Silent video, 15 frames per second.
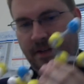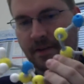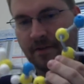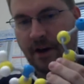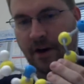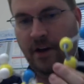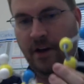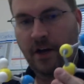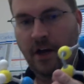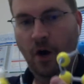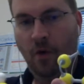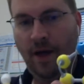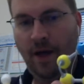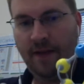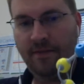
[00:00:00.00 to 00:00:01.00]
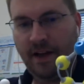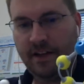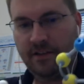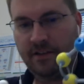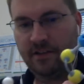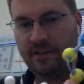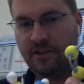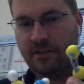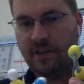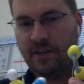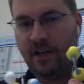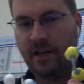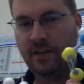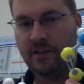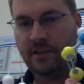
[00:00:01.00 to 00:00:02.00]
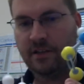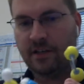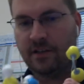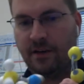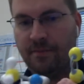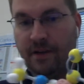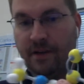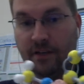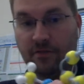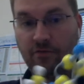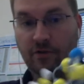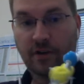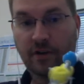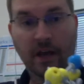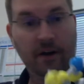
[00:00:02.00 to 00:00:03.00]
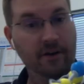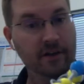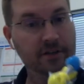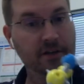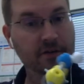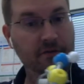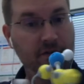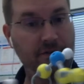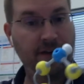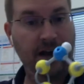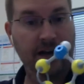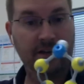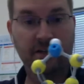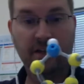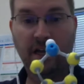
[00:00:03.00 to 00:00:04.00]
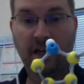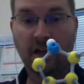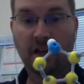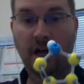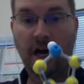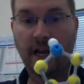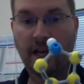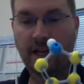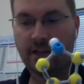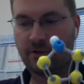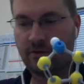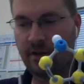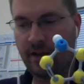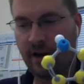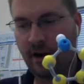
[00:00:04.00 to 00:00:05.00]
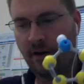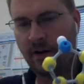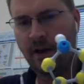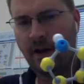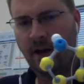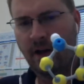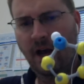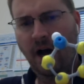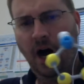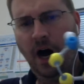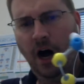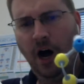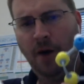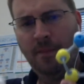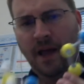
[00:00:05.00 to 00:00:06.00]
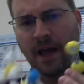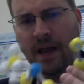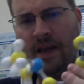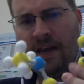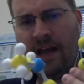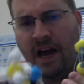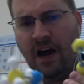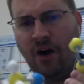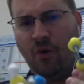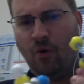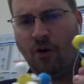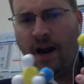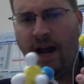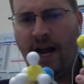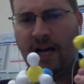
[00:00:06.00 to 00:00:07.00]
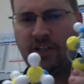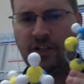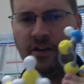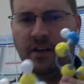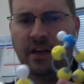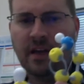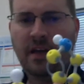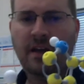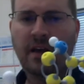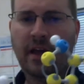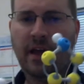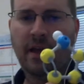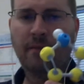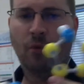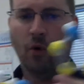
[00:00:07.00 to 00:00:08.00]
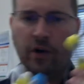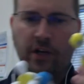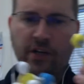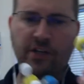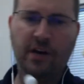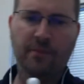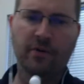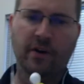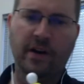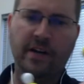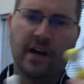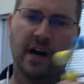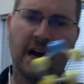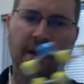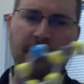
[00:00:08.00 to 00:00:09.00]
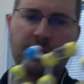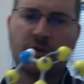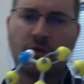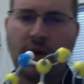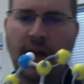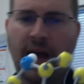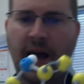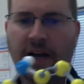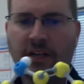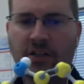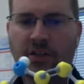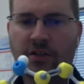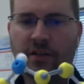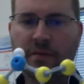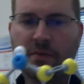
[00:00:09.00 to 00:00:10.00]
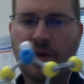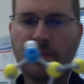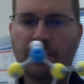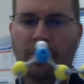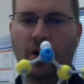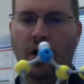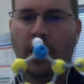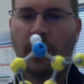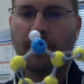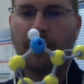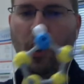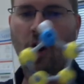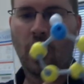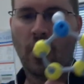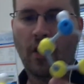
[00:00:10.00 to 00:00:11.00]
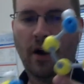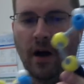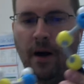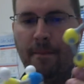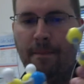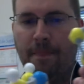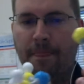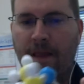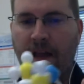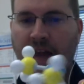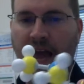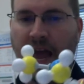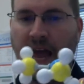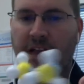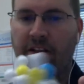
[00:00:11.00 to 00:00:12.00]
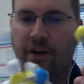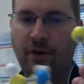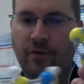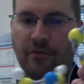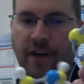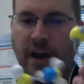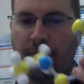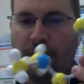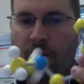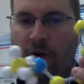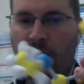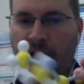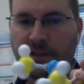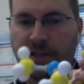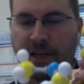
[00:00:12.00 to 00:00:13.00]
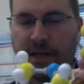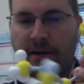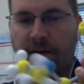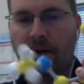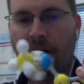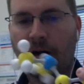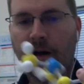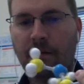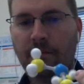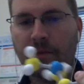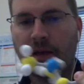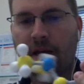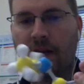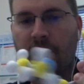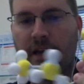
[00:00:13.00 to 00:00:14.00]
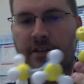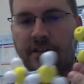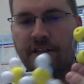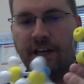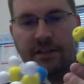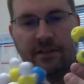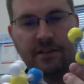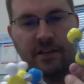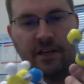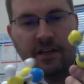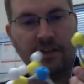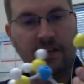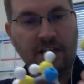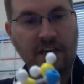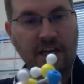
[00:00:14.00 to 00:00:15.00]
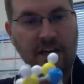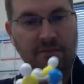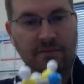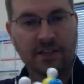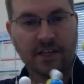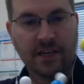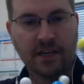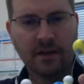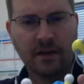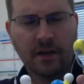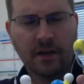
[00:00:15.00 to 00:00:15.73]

there you go. That that is something that's really interesting, real fascinating. A lot of history there. Um, and now we're actually uh, in more contemporary times. We actually people um, are um, inhaling or vaporizing, um, in, in, a sense, the the DMT,